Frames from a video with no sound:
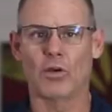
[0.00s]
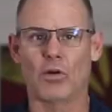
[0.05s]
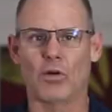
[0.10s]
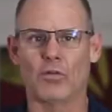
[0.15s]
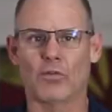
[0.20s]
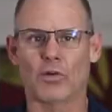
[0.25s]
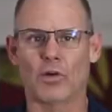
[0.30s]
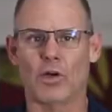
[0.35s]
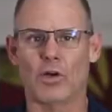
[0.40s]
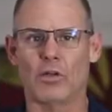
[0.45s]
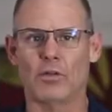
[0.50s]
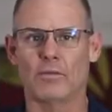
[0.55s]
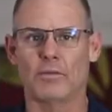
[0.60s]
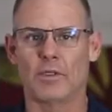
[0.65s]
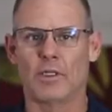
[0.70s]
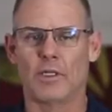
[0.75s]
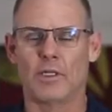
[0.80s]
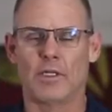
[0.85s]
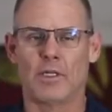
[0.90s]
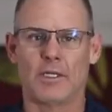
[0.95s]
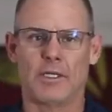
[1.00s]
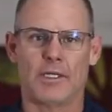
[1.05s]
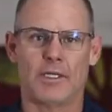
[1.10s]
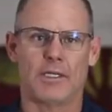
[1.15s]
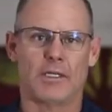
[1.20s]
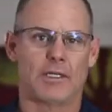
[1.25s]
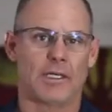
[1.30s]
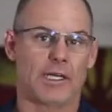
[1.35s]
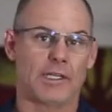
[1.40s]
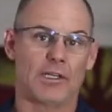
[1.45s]
Overall,
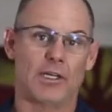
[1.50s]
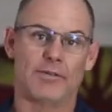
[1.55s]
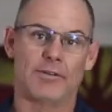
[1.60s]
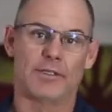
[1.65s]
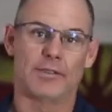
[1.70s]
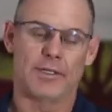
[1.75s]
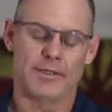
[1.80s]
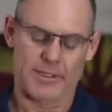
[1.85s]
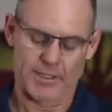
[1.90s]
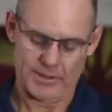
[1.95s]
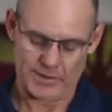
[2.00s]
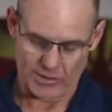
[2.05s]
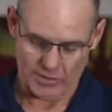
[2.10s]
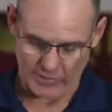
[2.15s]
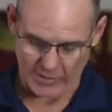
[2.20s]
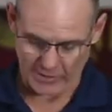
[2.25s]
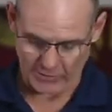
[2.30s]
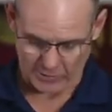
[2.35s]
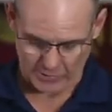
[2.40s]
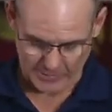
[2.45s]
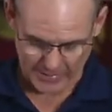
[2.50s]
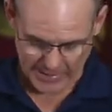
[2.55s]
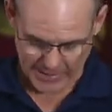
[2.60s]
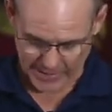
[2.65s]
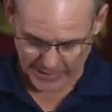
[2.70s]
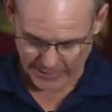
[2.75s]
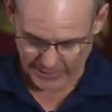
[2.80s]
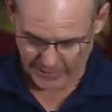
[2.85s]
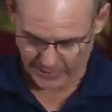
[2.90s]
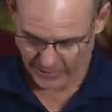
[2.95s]
I love it. I think it's a great little
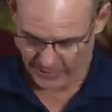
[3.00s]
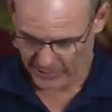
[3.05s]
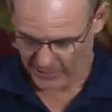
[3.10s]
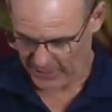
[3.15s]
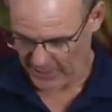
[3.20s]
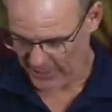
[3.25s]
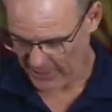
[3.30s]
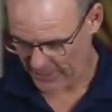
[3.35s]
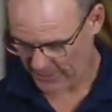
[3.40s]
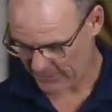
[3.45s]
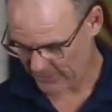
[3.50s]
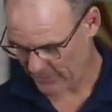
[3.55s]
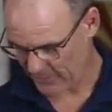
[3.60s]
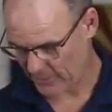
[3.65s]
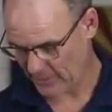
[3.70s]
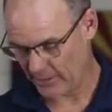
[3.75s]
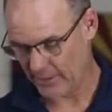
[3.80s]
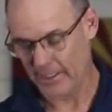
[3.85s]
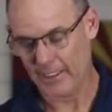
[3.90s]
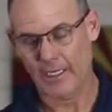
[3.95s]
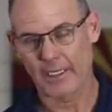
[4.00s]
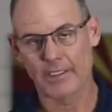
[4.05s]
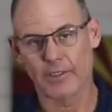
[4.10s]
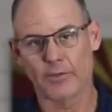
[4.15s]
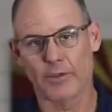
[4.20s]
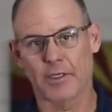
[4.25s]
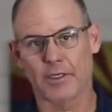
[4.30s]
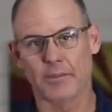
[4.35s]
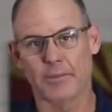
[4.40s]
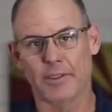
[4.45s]
bag and I highly
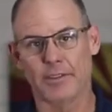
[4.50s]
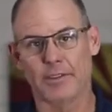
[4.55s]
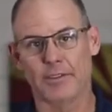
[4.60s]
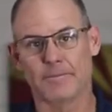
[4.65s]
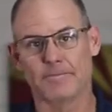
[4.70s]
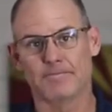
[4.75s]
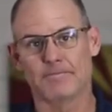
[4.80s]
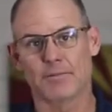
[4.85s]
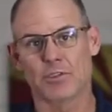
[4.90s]
recommend it.